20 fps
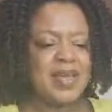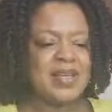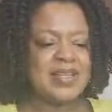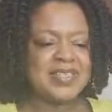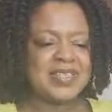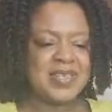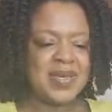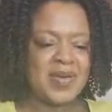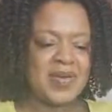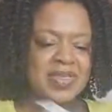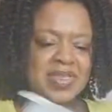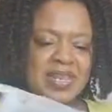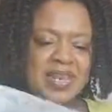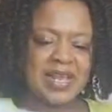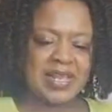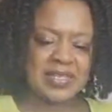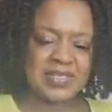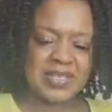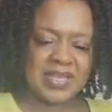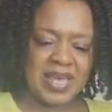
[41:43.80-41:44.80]
so the
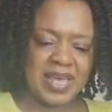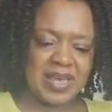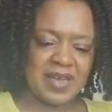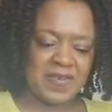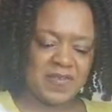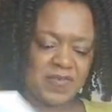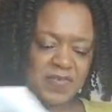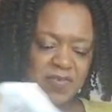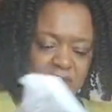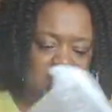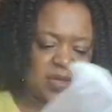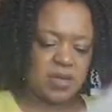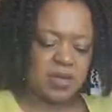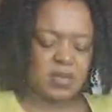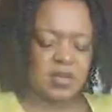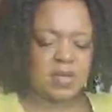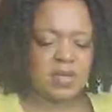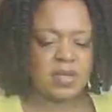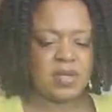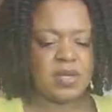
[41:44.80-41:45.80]
next gift
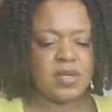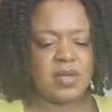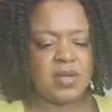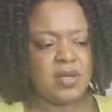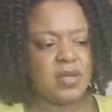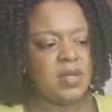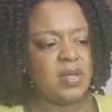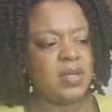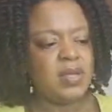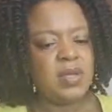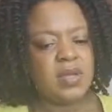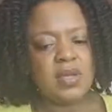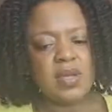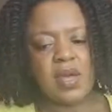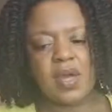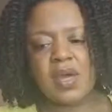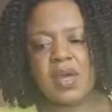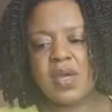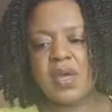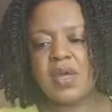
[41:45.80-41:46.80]

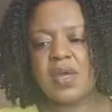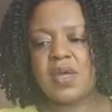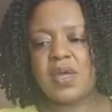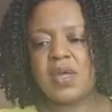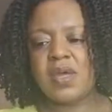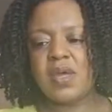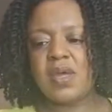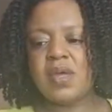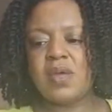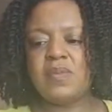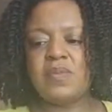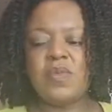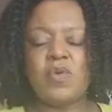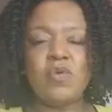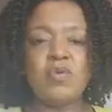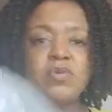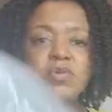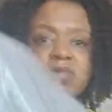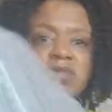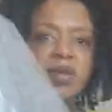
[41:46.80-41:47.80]
um,
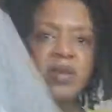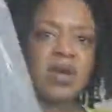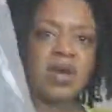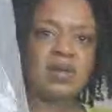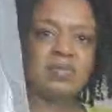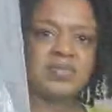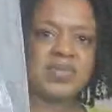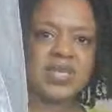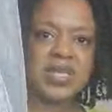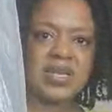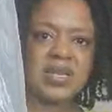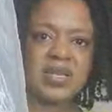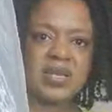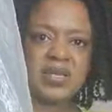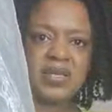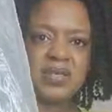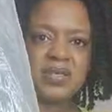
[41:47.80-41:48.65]
also comes in a